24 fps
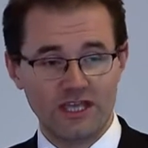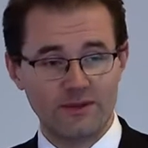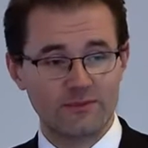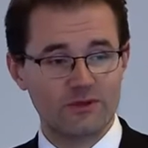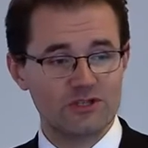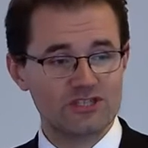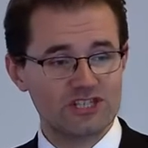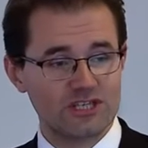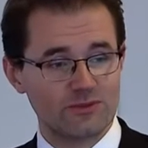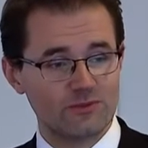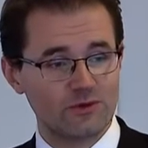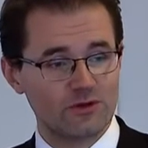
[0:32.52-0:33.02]

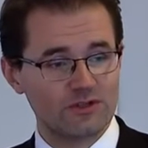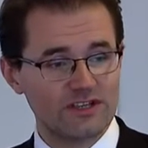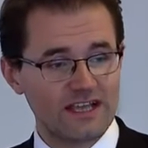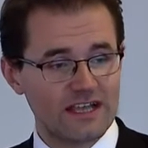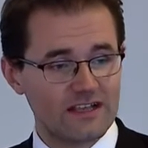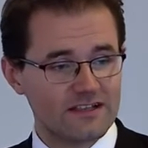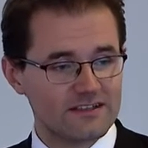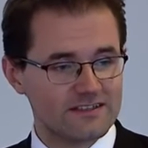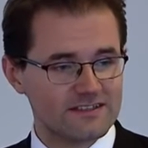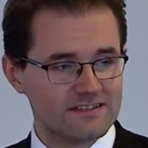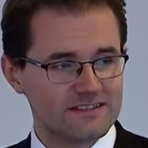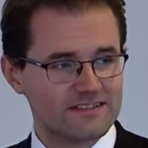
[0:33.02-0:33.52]
imaging
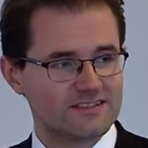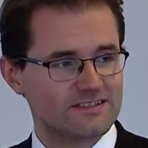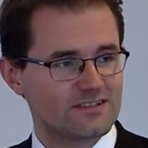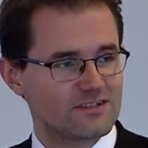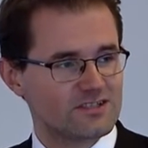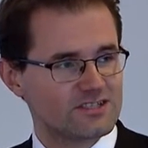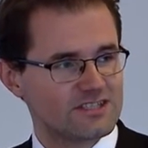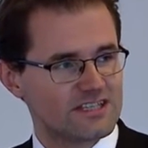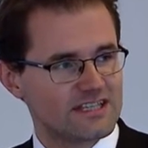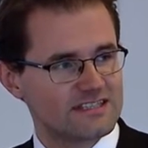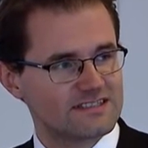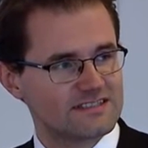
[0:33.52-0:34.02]
modalities
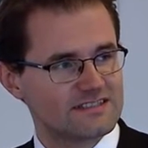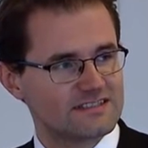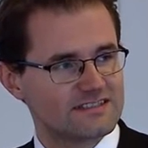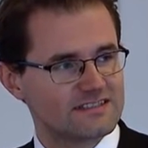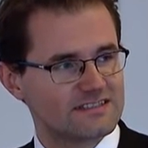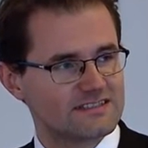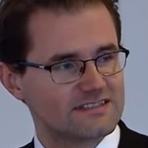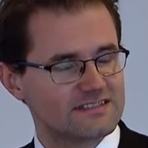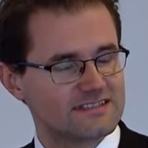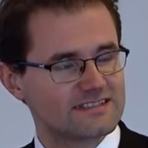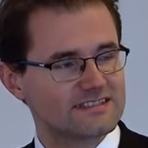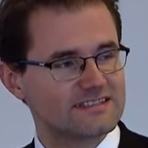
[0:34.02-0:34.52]
such as the
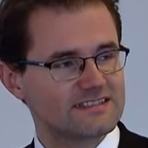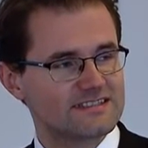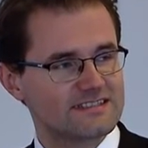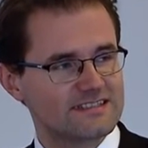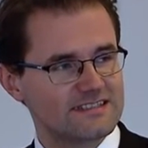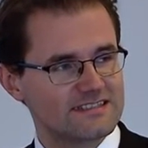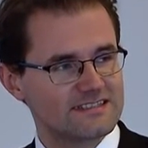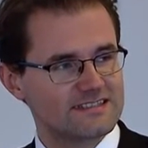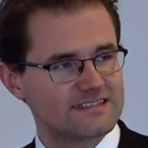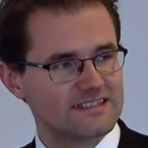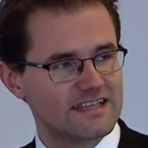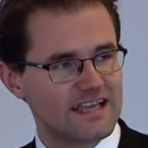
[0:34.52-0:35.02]

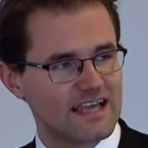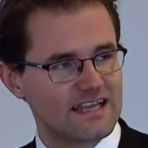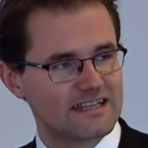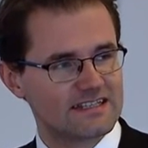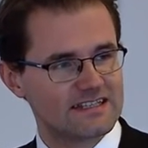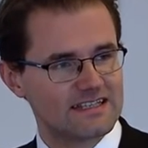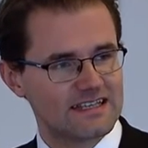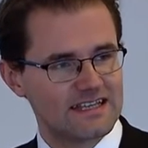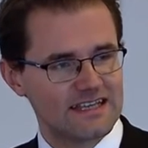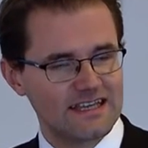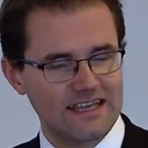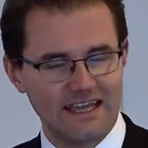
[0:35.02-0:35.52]
CT scan,